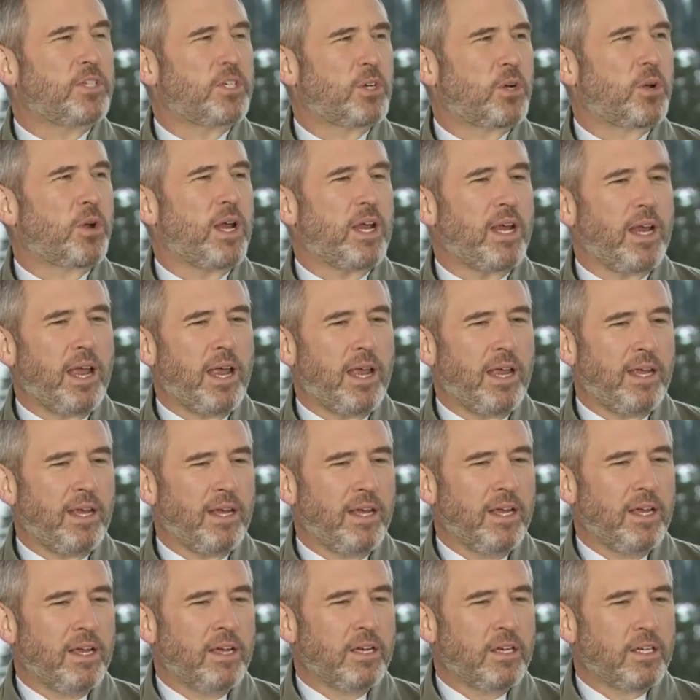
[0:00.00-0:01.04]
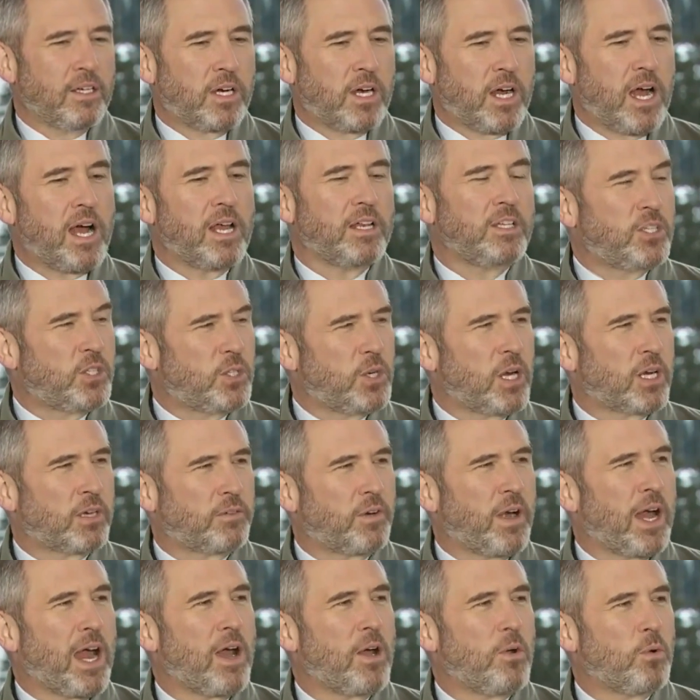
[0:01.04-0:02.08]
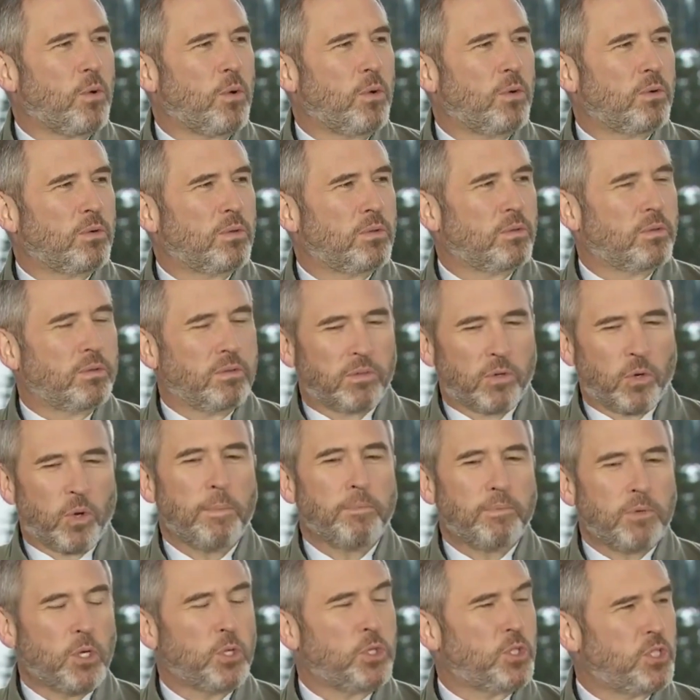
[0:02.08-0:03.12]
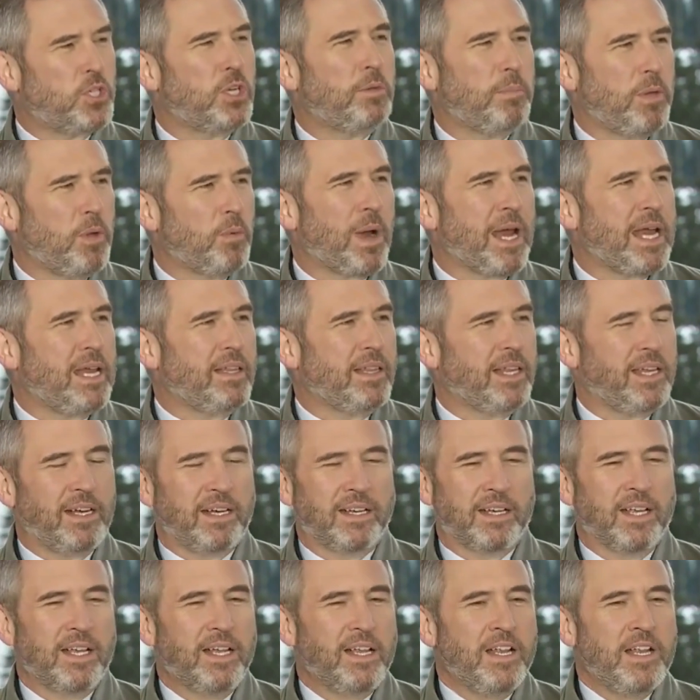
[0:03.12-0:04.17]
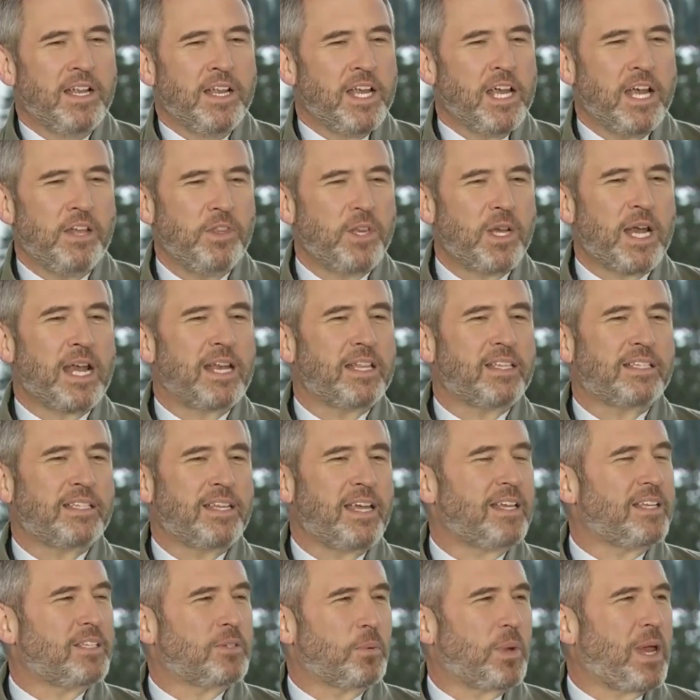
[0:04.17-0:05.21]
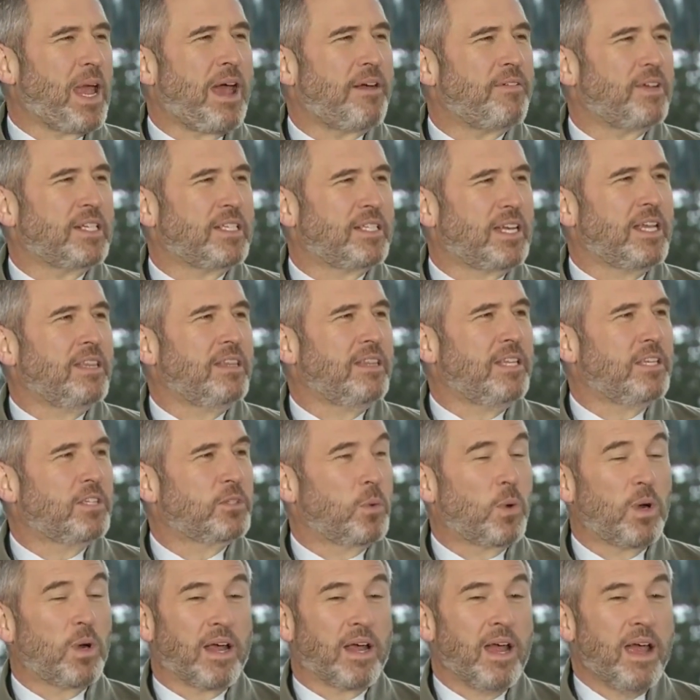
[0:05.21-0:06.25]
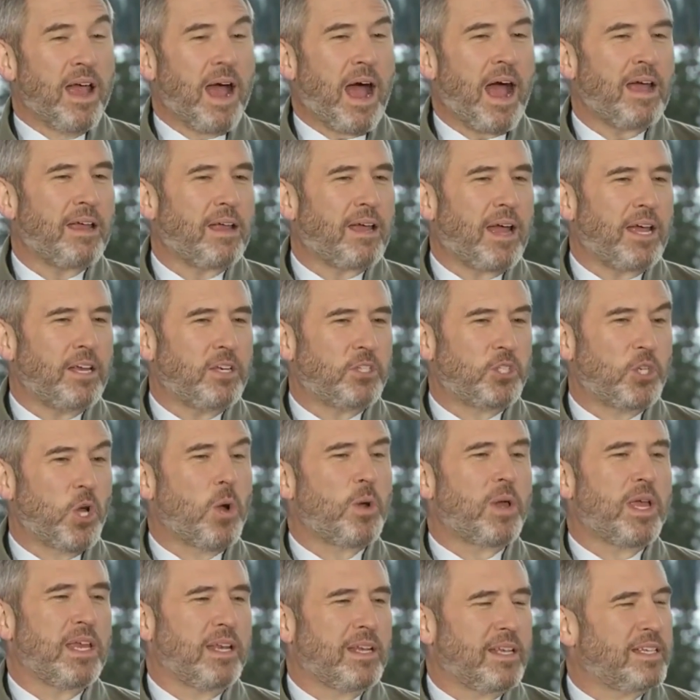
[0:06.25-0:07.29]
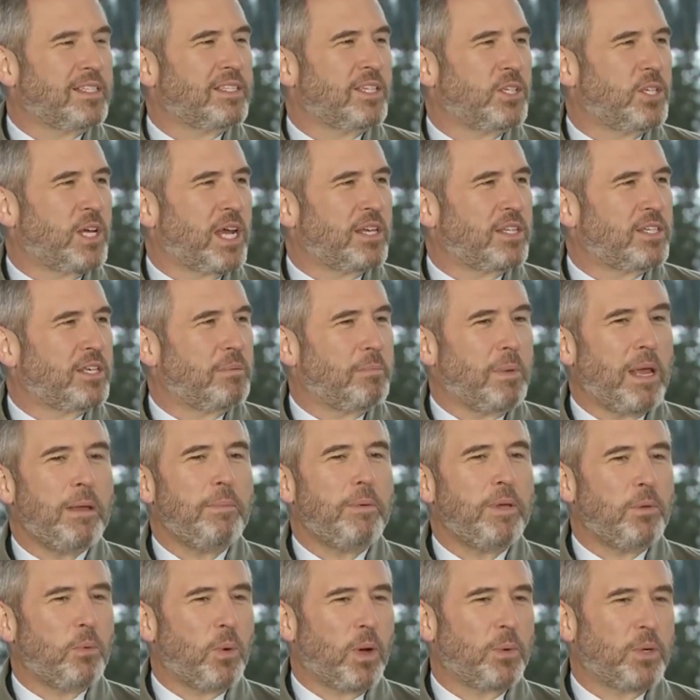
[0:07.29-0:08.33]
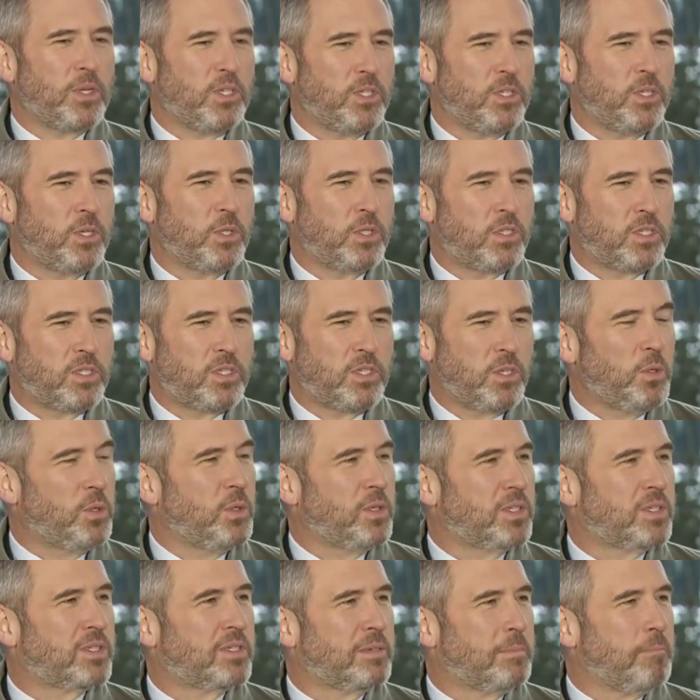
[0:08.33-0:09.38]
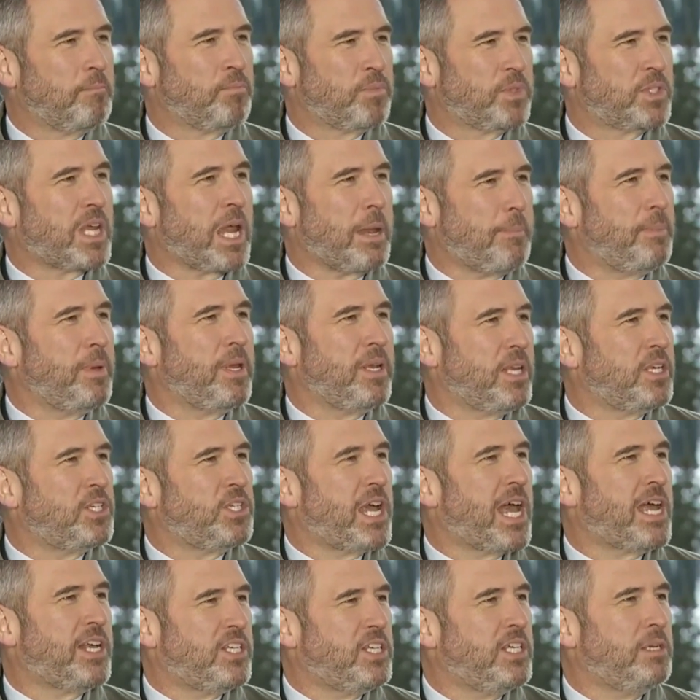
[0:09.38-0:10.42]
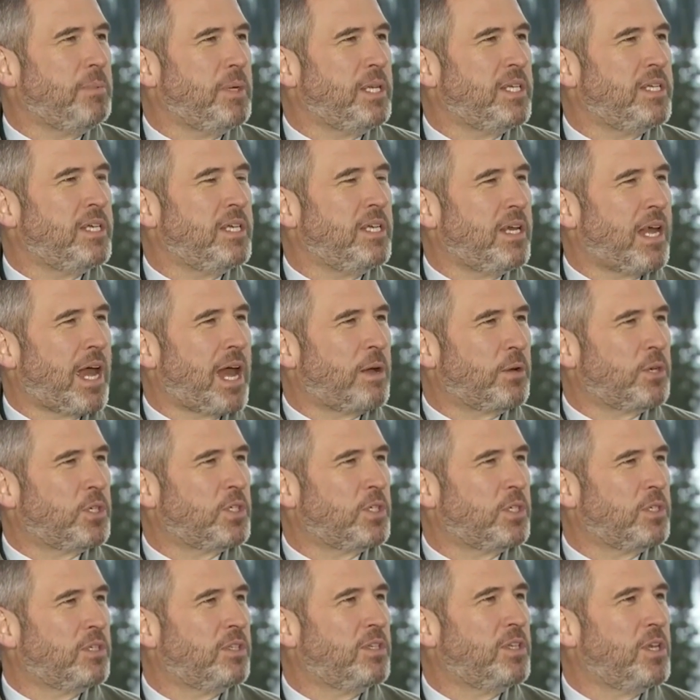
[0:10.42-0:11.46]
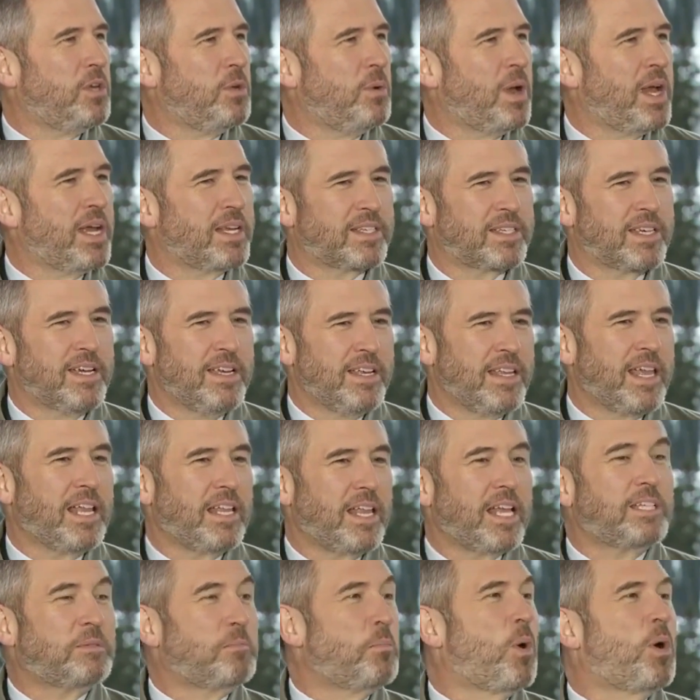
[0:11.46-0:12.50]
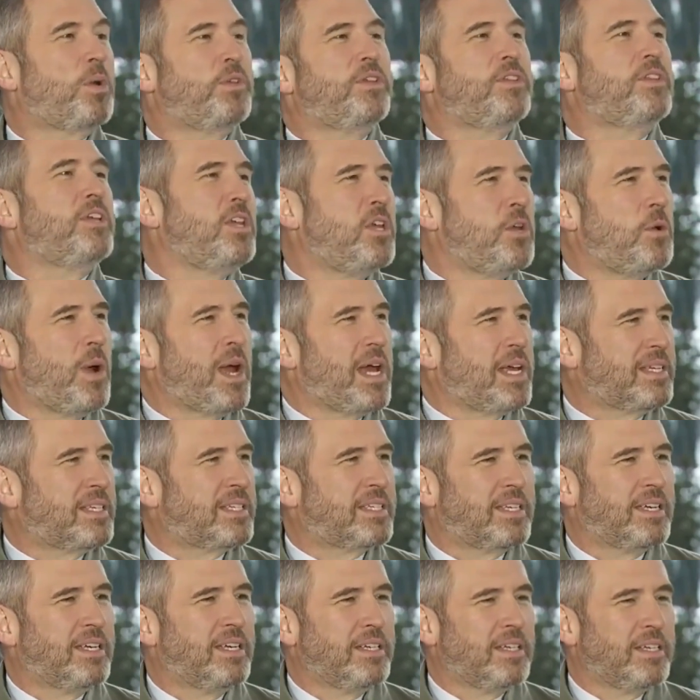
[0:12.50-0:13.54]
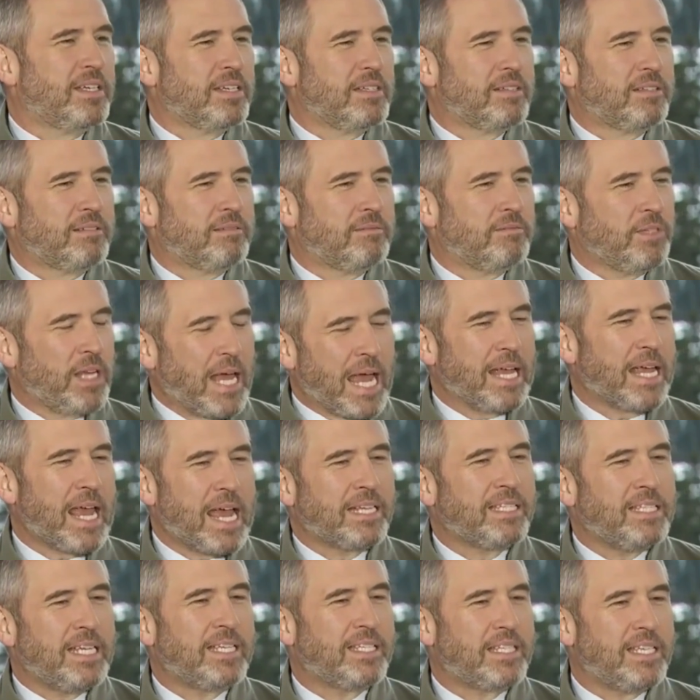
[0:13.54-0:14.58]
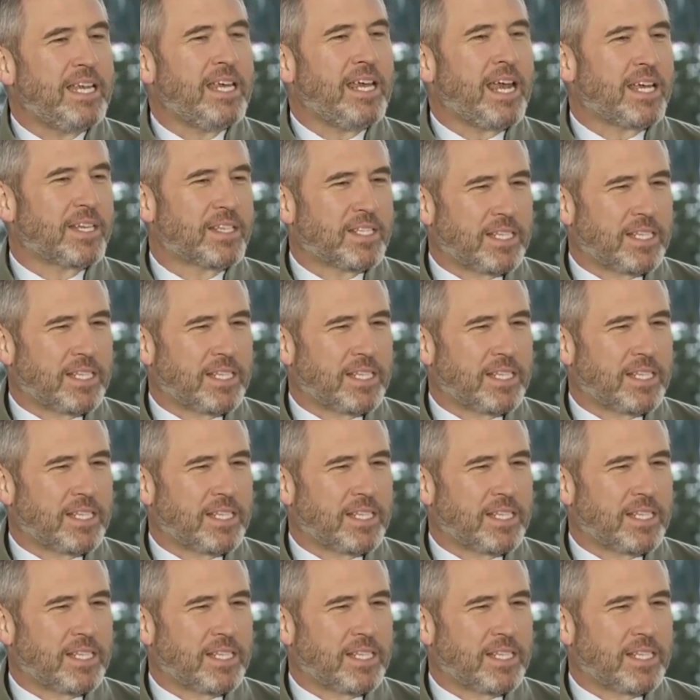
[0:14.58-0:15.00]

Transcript: This is because the future of the ecosystem will be defined by these two aspects will define the ecosystem's future. The environment currently determines its own fate. As they progress through this ever-changing world, players will accidentally enter this particular component of the game.